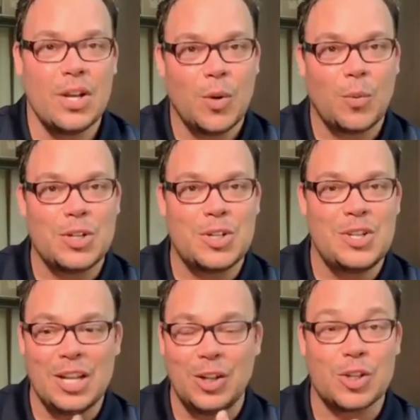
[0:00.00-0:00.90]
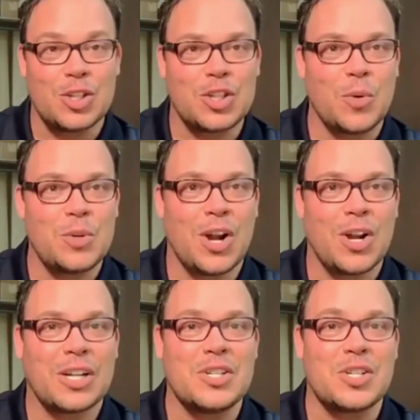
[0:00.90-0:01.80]
when it looked so
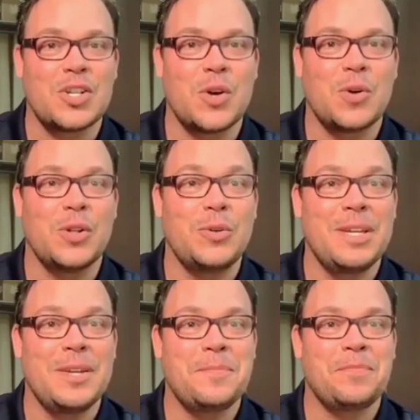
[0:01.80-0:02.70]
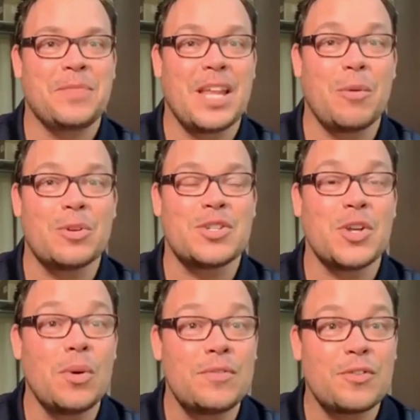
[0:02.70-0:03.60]
dark and so gloomy? They were
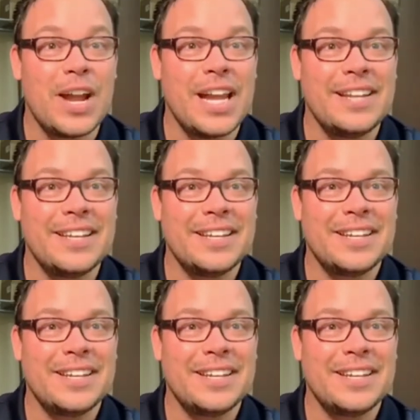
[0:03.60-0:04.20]
so afraid.